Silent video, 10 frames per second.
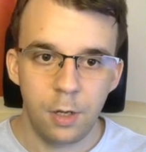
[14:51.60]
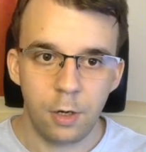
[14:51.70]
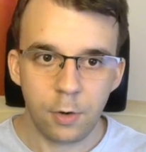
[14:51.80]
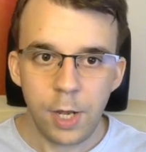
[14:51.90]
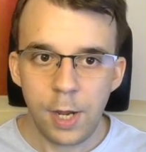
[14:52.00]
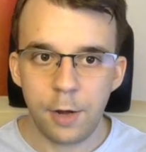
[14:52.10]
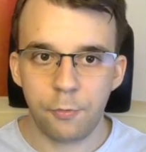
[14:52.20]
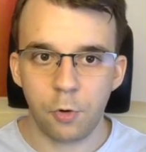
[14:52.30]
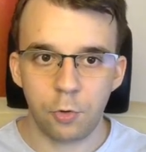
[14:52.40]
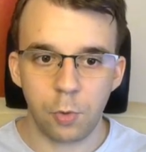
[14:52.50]
Okay, and
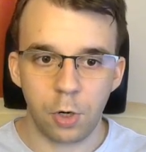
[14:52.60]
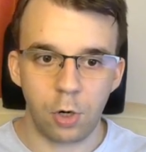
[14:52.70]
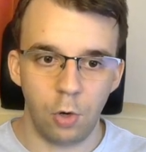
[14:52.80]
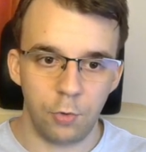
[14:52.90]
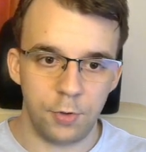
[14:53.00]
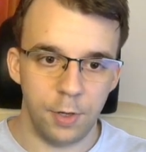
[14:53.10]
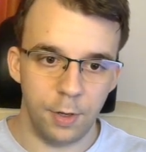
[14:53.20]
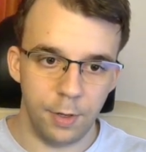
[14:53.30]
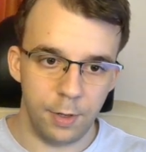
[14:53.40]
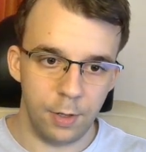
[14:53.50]
of course we're going to close the
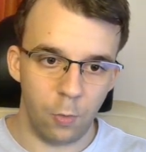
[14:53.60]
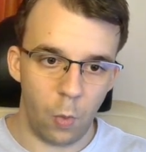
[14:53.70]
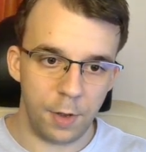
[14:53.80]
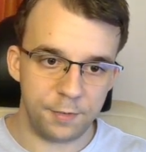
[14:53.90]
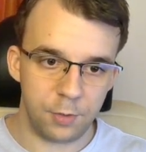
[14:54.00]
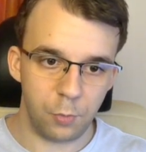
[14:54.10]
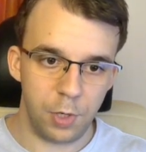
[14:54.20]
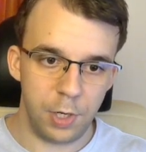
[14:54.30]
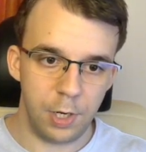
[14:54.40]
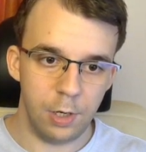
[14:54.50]
ones that
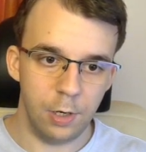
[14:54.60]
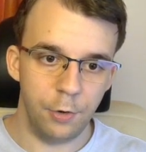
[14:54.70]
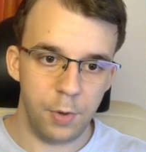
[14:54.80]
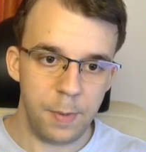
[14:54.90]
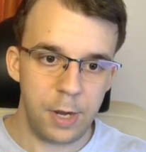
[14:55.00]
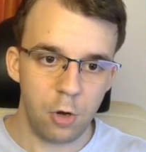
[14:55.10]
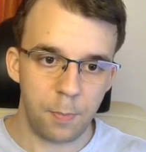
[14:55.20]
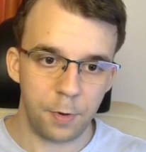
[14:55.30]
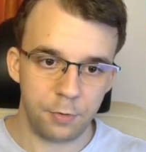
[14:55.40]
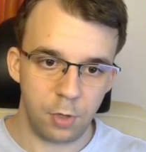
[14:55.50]
will remain
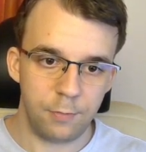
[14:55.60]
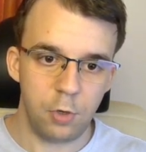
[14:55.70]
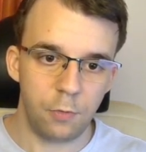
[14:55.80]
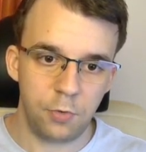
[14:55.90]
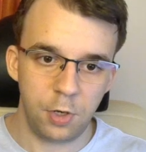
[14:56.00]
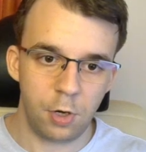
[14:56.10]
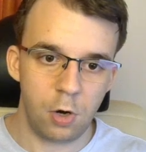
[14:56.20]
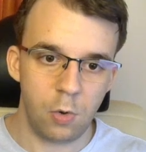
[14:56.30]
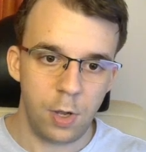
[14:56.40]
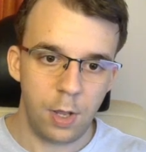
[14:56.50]
open. So fd of
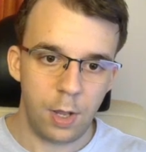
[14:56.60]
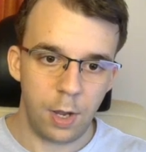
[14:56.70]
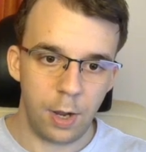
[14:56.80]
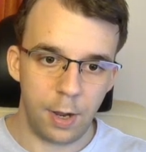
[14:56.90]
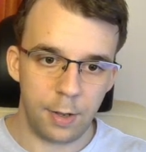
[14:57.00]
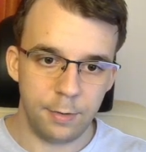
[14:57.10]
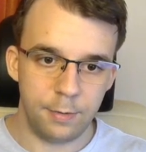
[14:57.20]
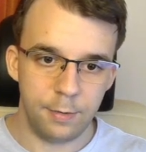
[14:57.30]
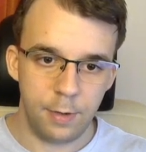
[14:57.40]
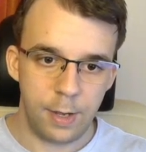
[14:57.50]
0 and
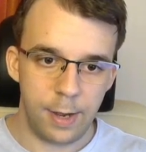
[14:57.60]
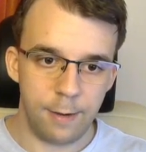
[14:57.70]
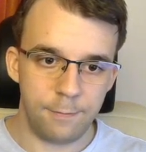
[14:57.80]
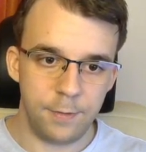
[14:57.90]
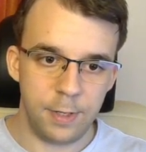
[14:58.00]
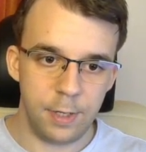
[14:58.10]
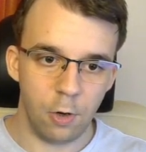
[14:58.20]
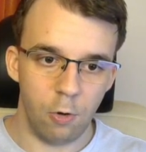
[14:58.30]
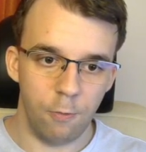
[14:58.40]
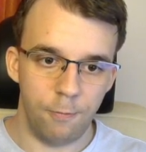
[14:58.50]
fd
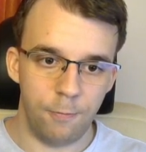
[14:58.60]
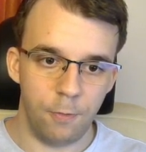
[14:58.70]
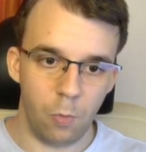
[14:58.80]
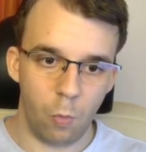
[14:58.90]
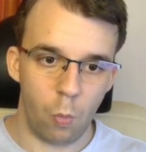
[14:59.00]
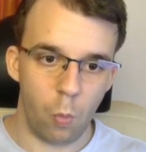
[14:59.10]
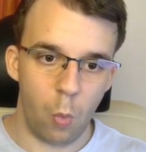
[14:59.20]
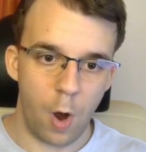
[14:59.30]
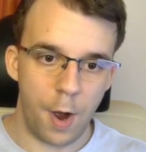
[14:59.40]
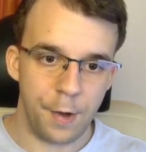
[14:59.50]
of
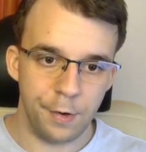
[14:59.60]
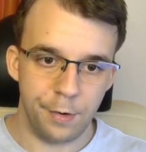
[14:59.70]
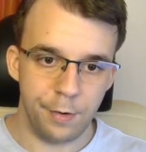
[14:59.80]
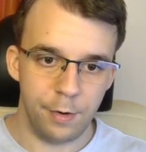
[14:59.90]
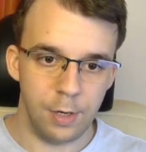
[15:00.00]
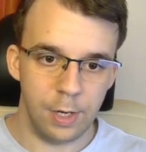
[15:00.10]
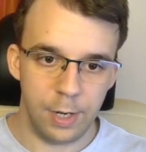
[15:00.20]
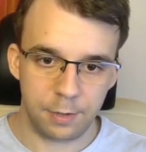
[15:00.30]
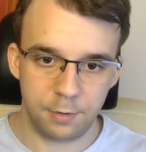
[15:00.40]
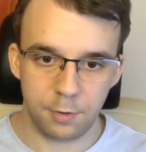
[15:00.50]
1,
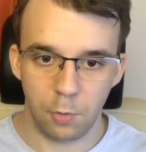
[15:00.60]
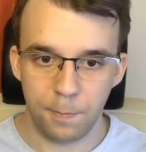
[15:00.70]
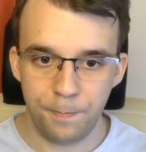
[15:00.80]
like so.